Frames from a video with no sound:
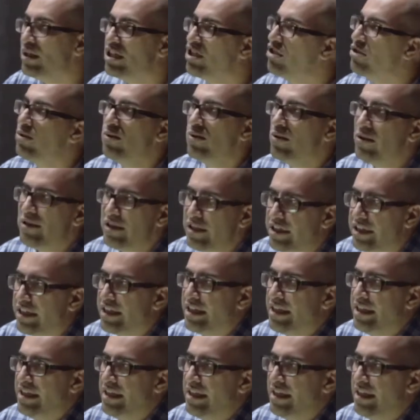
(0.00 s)

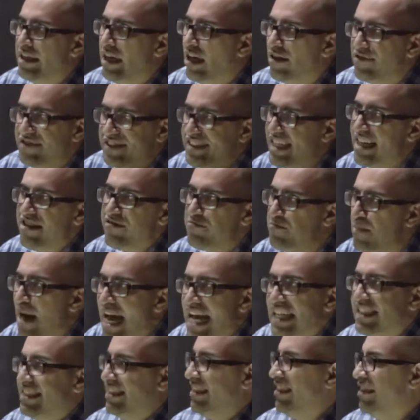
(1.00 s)
assured of safe
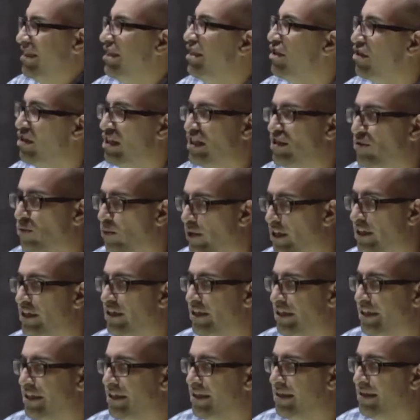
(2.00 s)
passage in this
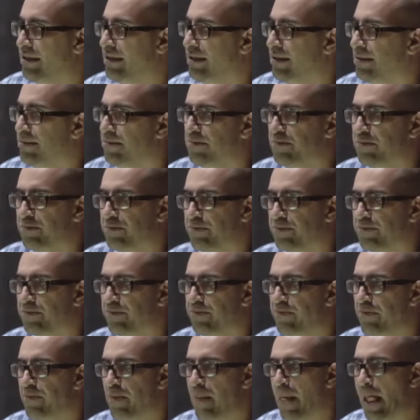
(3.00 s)
world?
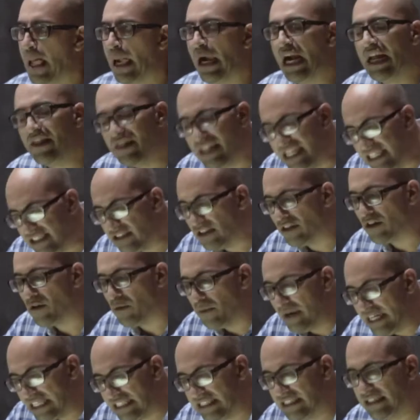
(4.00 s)
And these are
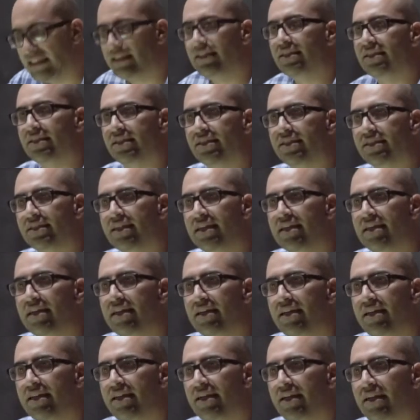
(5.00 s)
questions
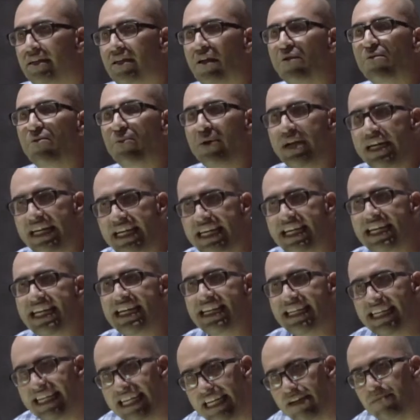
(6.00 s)
that we
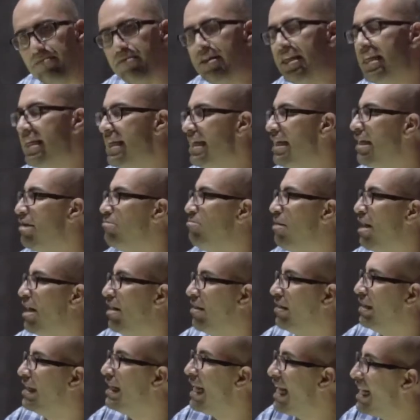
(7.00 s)
need to keep thinking
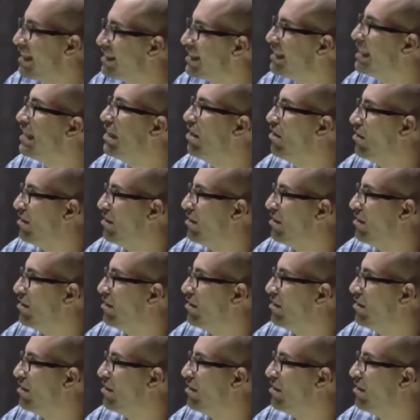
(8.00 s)
about and asking